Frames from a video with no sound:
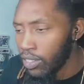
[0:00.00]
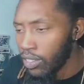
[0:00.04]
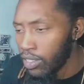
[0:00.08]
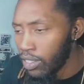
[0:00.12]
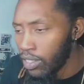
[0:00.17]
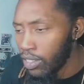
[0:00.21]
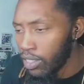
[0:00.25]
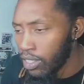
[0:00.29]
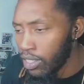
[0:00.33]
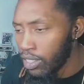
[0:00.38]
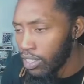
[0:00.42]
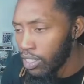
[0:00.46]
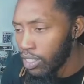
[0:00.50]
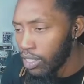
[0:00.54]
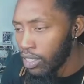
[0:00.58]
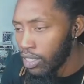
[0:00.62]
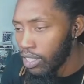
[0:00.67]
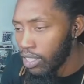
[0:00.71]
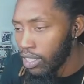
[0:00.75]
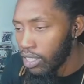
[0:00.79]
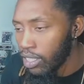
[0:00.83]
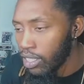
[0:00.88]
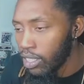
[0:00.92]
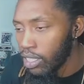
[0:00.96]

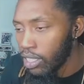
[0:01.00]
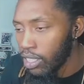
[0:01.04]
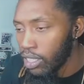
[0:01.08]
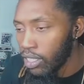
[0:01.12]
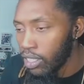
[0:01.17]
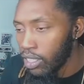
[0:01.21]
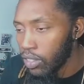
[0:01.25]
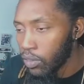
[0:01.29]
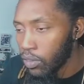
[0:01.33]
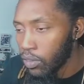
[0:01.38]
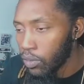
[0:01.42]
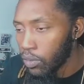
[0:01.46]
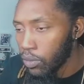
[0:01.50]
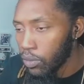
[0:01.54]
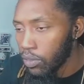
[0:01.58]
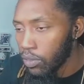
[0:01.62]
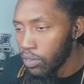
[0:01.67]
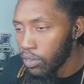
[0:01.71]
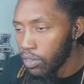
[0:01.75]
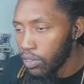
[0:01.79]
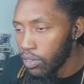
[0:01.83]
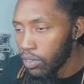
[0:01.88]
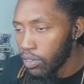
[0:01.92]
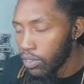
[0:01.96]

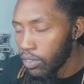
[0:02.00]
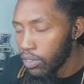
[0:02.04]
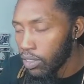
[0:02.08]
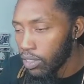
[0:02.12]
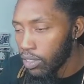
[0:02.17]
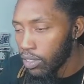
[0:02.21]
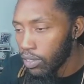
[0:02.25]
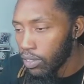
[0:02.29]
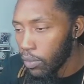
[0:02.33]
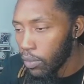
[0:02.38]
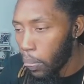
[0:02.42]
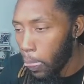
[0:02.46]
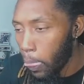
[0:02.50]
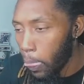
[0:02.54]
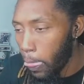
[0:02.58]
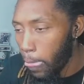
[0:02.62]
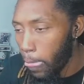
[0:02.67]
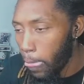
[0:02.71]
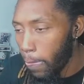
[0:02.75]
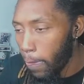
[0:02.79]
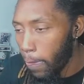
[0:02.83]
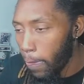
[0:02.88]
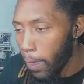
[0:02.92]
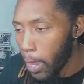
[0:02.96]

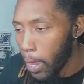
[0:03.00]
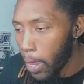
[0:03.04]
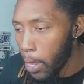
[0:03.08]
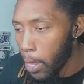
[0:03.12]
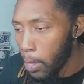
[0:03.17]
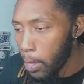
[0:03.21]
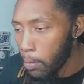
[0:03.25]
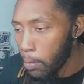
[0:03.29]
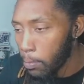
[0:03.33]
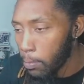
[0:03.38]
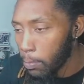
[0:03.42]
Nothing is said.